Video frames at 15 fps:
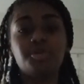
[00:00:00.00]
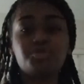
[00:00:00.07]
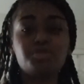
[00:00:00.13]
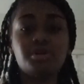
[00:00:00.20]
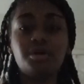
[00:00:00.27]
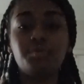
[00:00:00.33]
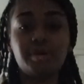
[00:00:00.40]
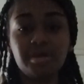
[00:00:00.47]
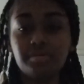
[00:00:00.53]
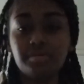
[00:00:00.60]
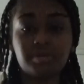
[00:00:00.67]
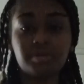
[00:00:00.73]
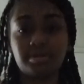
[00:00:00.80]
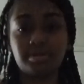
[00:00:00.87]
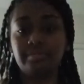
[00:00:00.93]
no
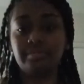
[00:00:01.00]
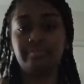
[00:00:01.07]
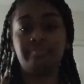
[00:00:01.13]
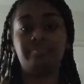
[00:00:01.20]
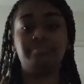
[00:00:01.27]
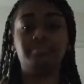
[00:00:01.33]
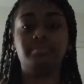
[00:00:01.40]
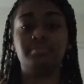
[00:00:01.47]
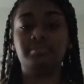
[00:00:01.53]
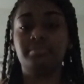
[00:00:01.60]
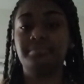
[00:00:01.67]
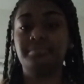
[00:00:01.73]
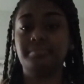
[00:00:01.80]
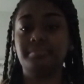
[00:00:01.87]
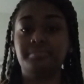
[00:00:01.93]
guilt.
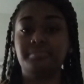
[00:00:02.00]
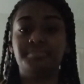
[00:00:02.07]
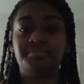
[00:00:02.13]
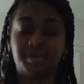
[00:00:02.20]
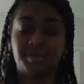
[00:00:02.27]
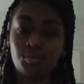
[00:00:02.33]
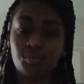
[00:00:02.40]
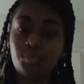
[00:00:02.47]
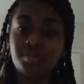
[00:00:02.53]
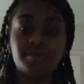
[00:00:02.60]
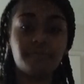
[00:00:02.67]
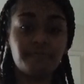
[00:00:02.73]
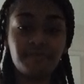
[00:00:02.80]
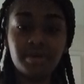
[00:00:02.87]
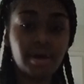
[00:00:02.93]
If you want to
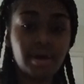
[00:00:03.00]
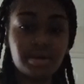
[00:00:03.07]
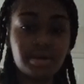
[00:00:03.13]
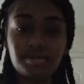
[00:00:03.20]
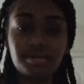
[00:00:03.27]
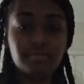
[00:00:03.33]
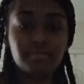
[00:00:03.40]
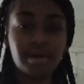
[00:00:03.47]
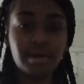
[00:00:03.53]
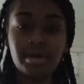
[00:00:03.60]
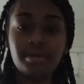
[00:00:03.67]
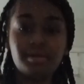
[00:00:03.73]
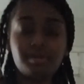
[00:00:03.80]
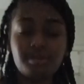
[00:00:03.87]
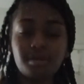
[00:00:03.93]
fit, like a you like
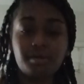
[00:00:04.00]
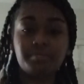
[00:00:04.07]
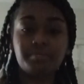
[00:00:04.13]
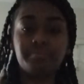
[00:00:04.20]
you know,